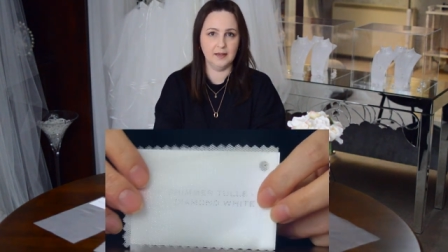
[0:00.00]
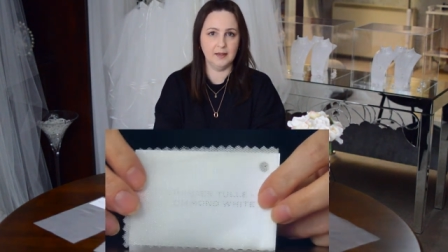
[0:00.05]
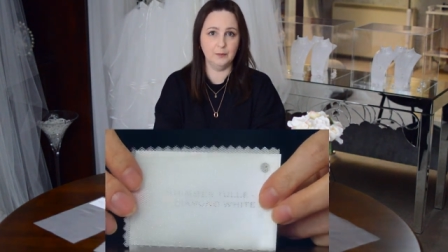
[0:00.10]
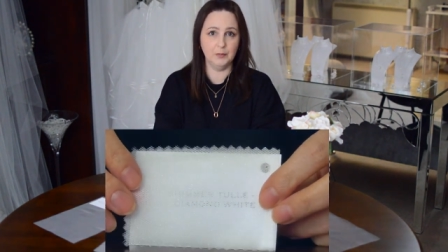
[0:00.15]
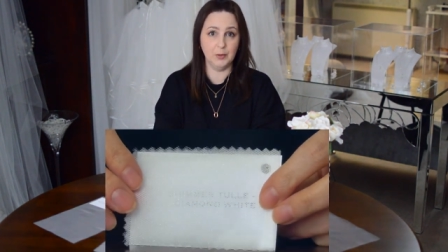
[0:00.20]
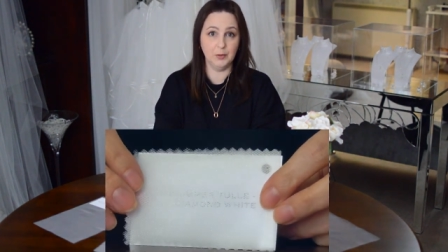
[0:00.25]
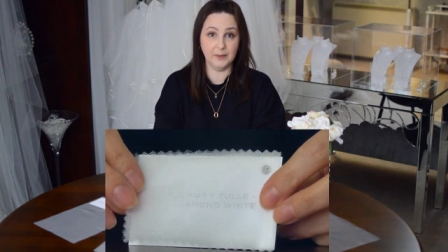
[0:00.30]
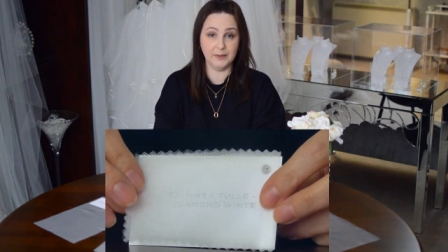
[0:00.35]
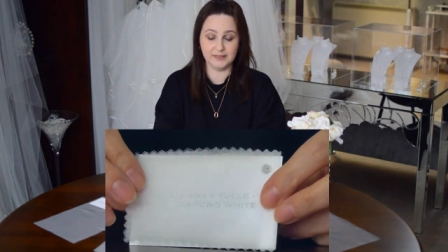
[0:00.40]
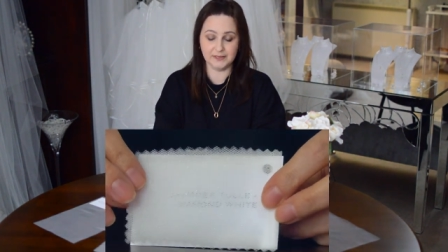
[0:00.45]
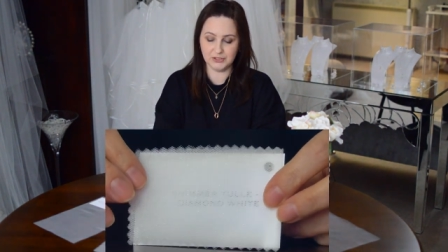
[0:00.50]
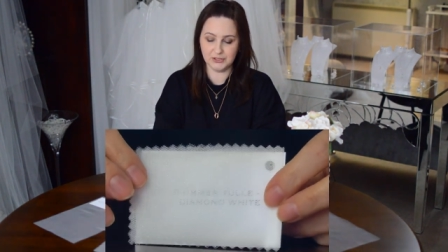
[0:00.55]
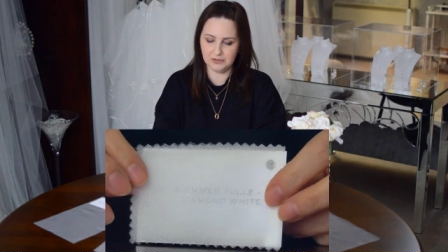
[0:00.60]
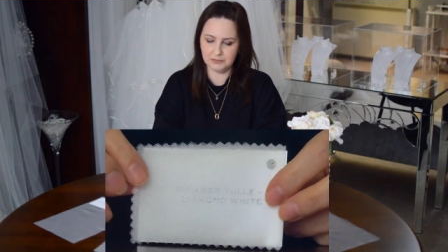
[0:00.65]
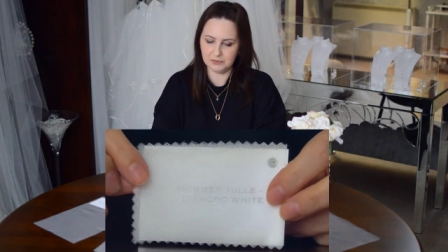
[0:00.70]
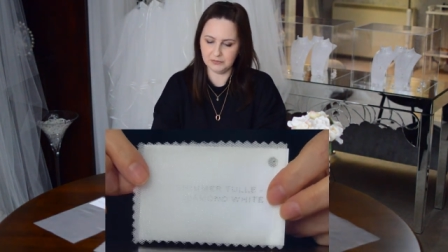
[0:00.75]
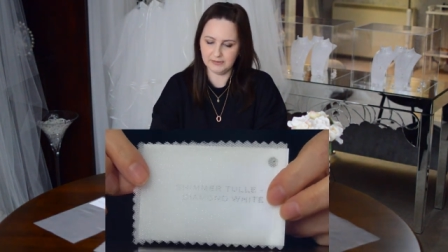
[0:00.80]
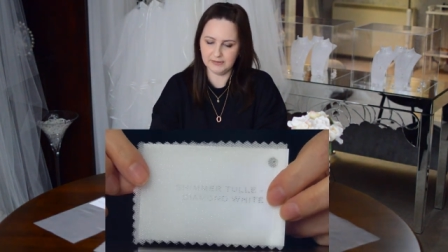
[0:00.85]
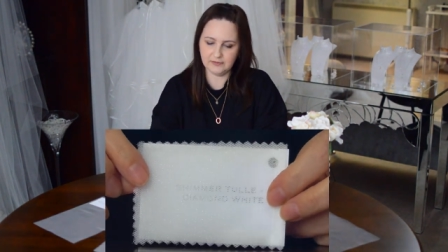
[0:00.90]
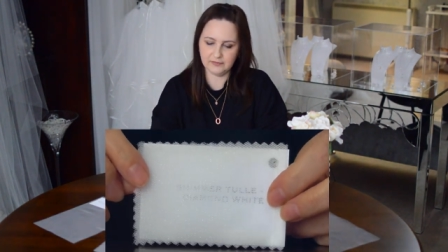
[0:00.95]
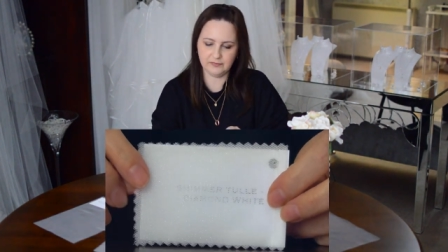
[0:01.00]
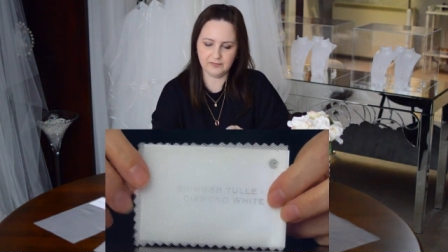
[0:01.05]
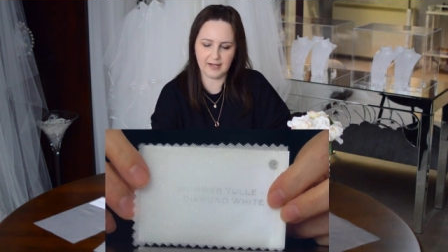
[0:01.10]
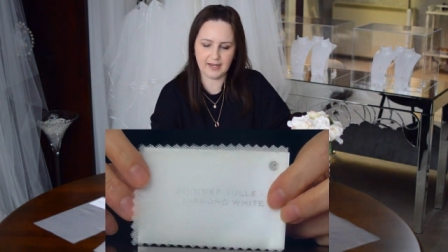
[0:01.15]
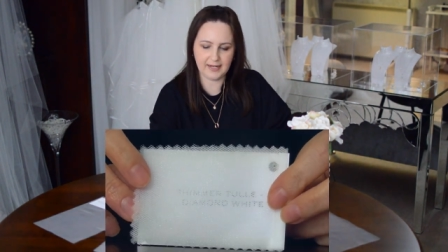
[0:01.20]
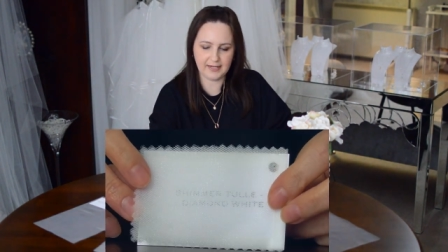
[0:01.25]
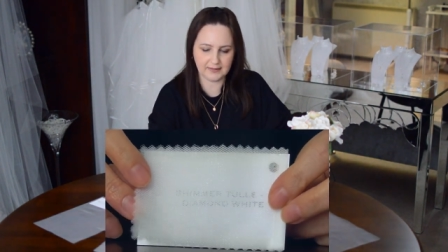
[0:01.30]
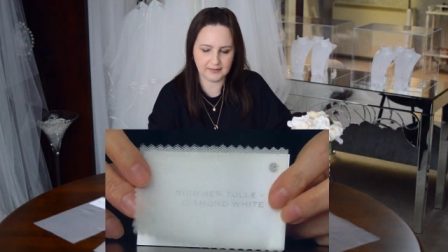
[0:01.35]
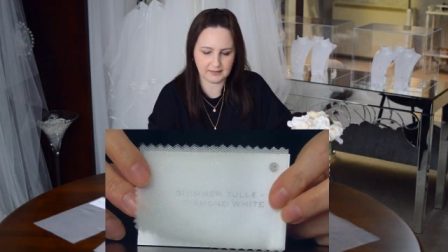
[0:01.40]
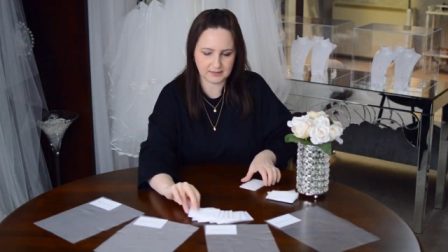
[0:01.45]
but with a shimmery
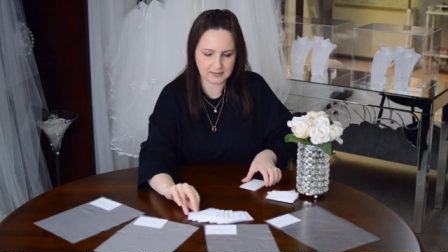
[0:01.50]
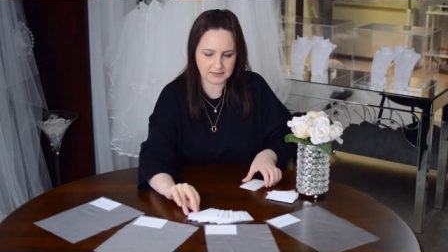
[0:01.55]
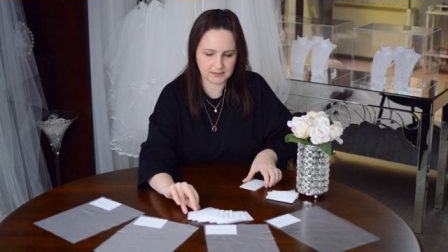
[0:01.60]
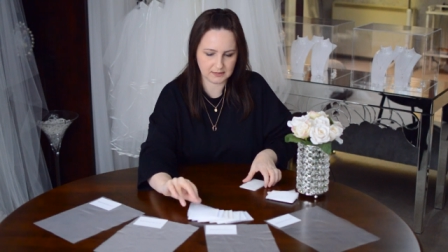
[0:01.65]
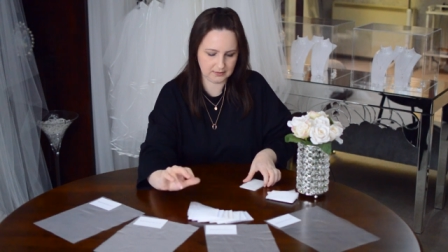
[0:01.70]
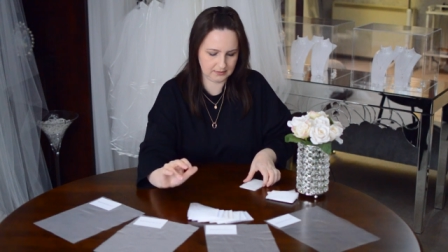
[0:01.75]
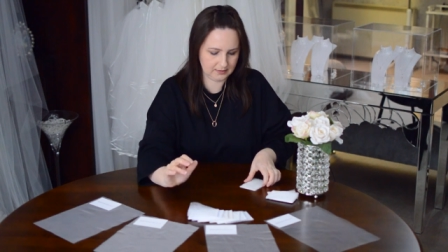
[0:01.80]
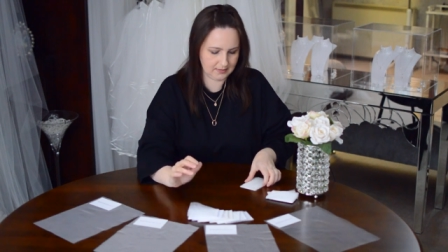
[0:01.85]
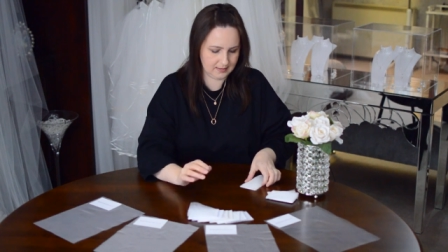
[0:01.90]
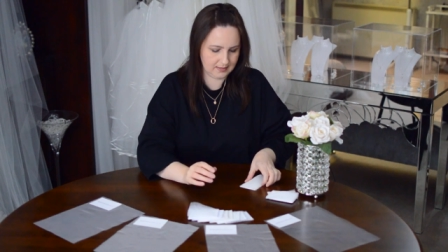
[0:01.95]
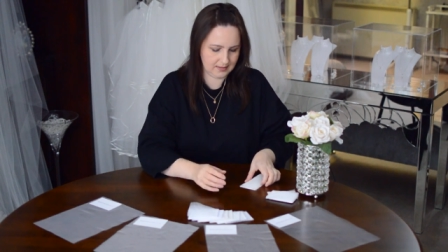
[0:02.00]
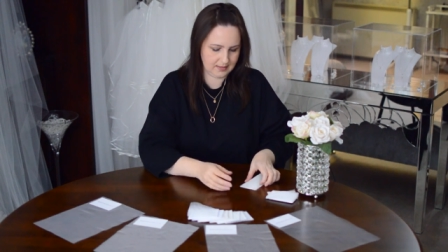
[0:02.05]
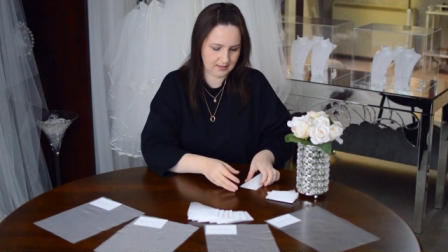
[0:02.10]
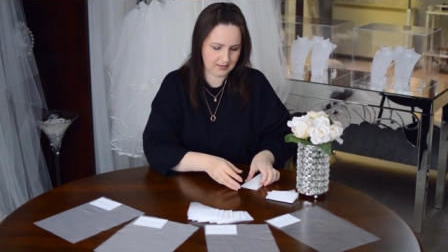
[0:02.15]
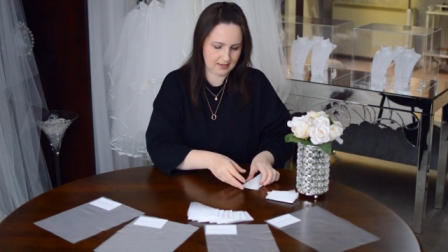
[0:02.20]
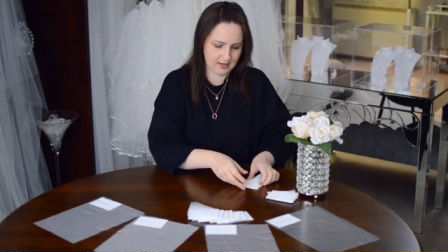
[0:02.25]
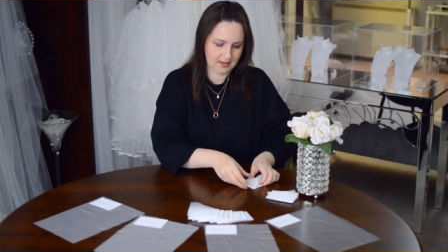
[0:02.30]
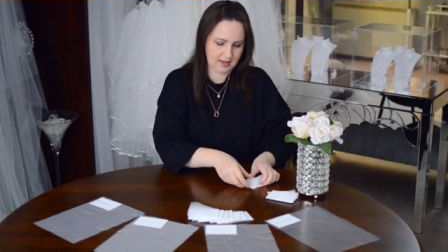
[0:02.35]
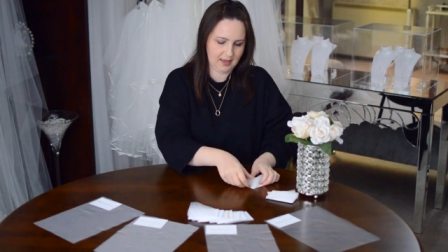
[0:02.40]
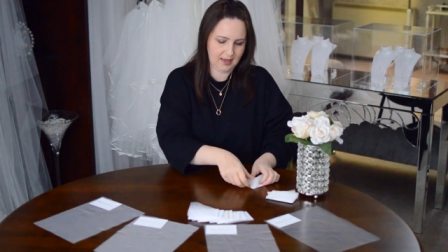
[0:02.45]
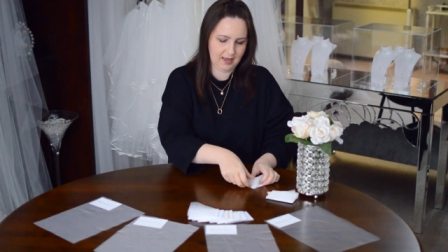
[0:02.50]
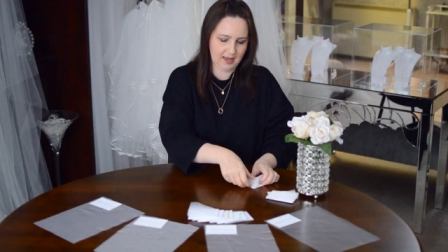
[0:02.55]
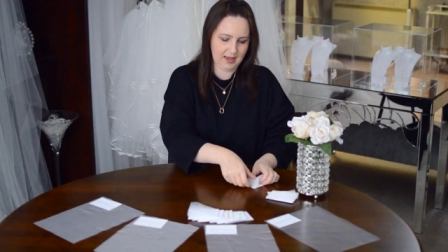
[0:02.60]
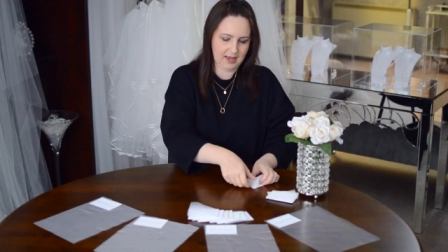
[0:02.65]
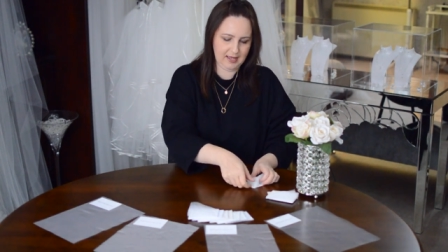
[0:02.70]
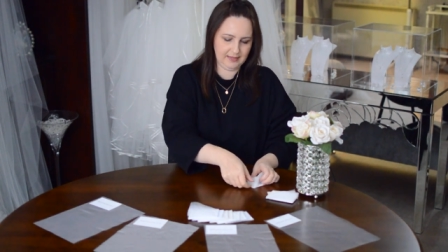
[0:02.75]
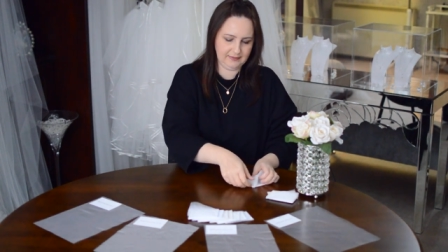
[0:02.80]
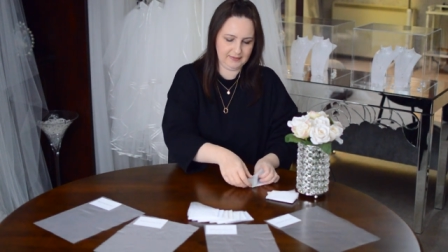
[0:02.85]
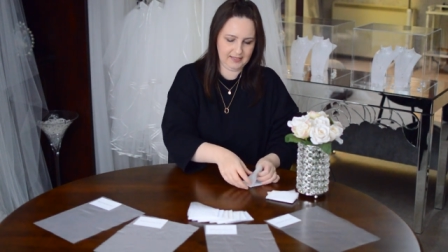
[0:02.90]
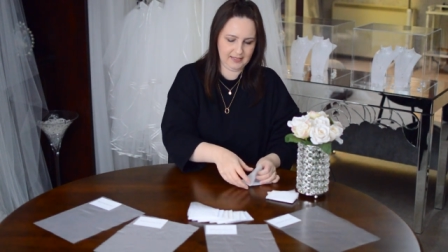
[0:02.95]
effect,
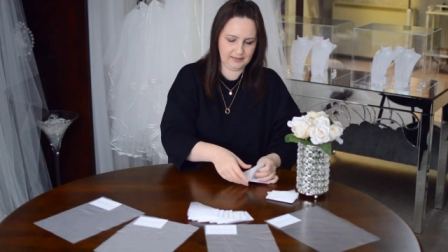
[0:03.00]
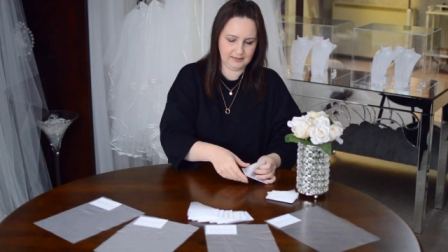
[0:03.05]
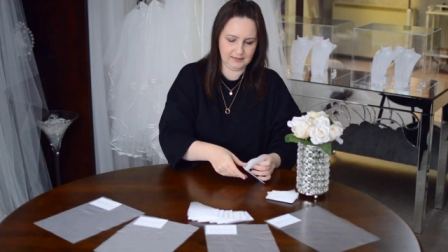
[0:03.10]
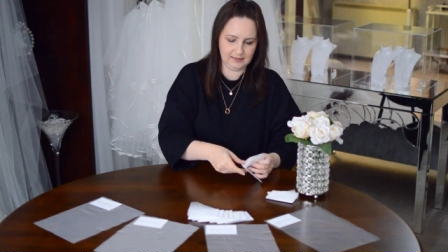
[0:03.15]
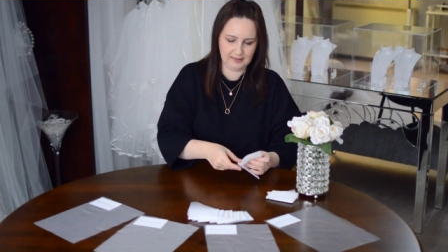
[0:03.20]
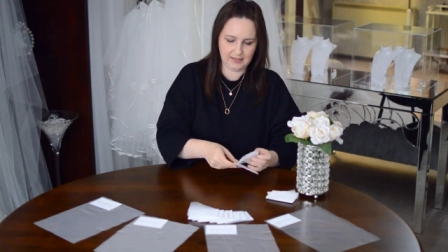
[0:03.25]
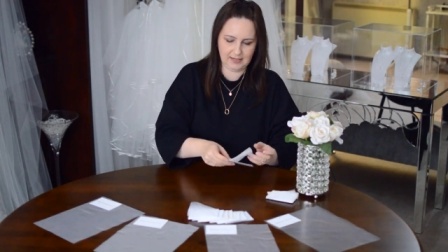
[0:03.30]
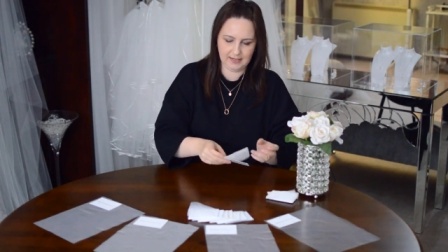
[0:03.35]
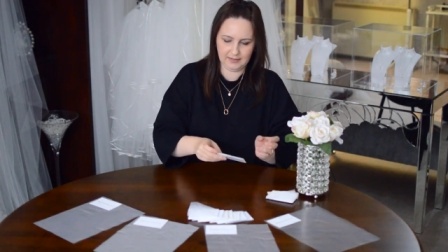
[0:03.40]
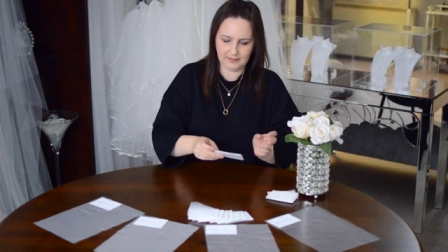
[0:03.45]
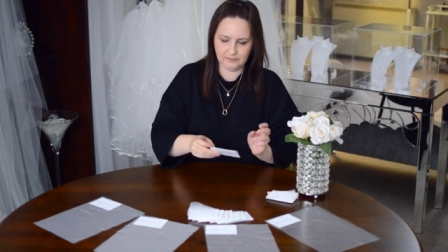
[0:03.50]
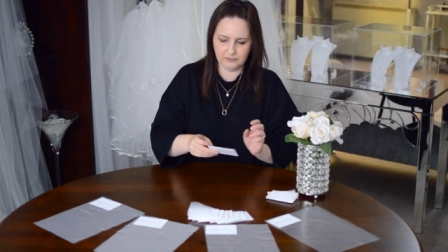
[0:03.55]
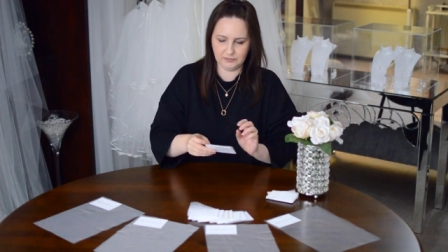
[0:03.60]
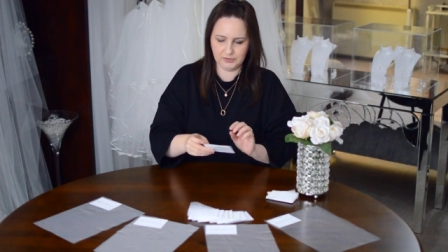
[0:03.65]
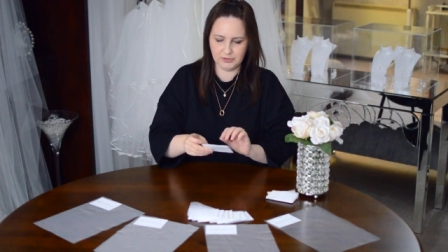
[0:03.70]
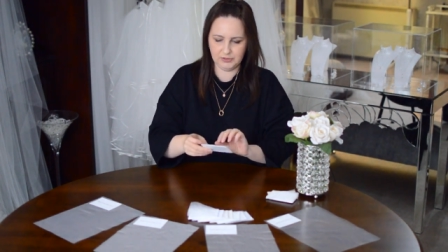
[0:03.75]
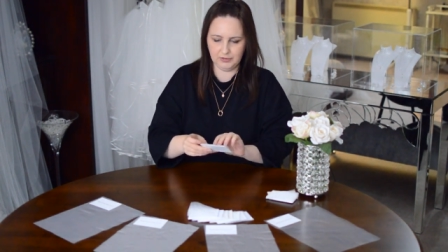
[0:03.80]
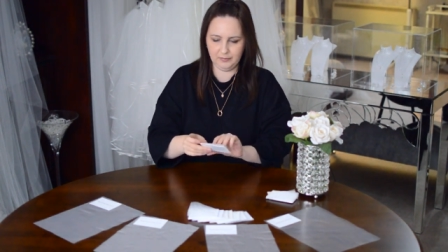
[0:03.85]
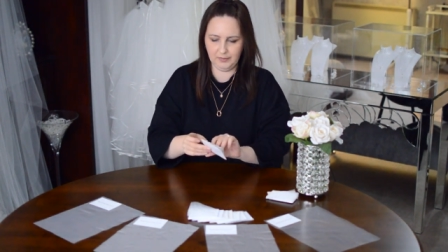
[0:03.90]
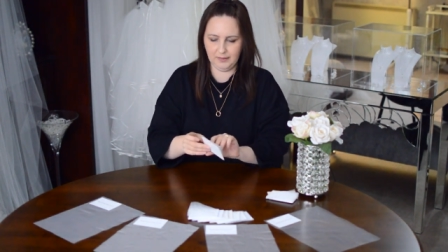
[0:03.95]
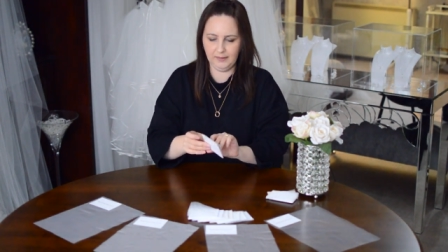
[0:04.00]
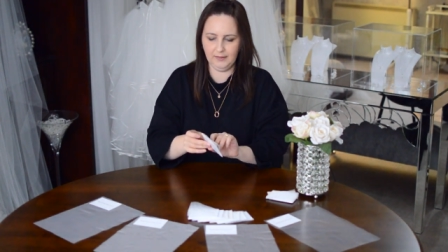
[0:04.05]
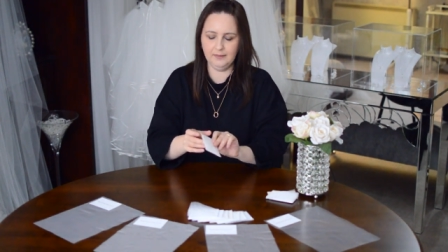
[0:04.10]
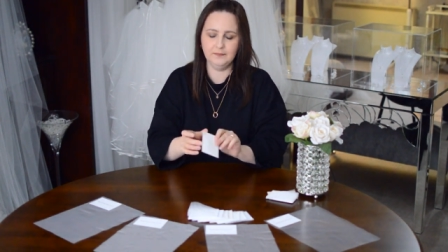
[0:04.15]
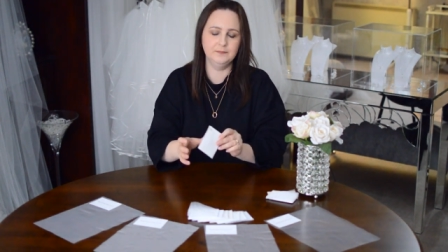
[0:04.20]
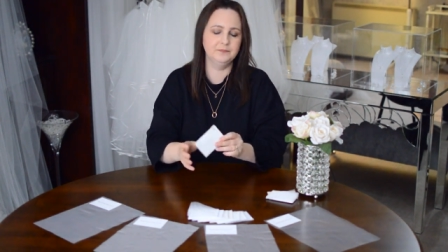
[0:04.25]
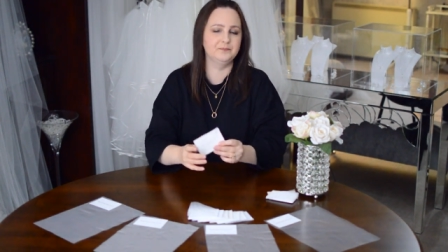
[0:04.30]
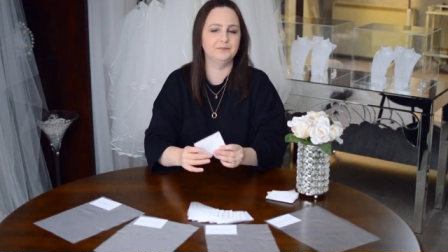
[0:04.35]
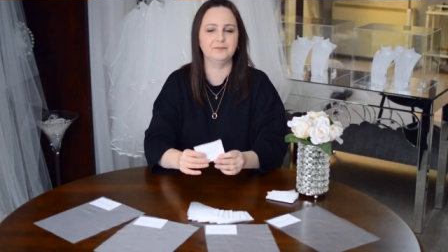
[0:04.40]
and then an ivory shimmer.